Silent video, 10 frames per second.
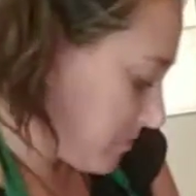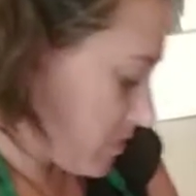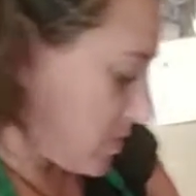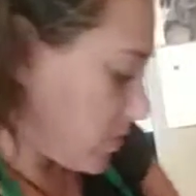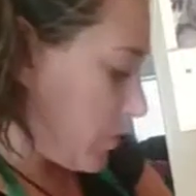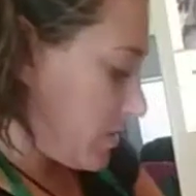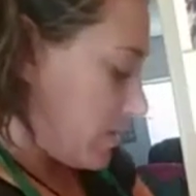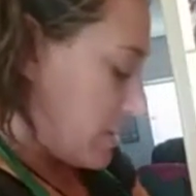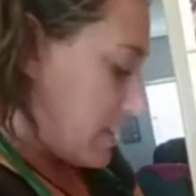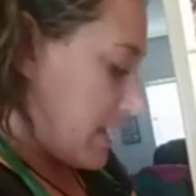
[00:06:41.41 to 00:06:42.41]

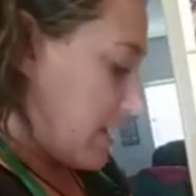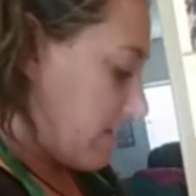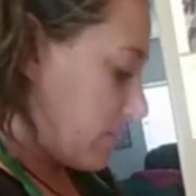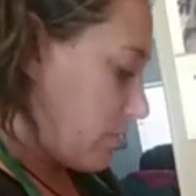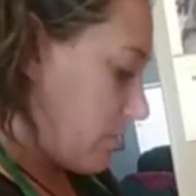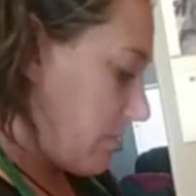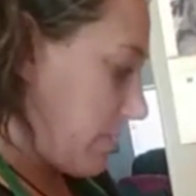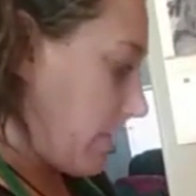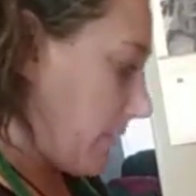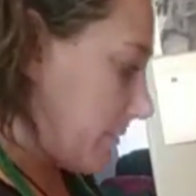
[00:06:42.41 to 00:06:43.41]
squished in there into a
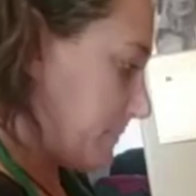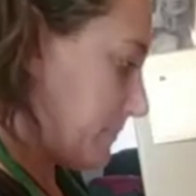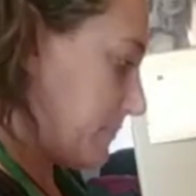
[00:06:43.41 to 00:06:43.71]
ball.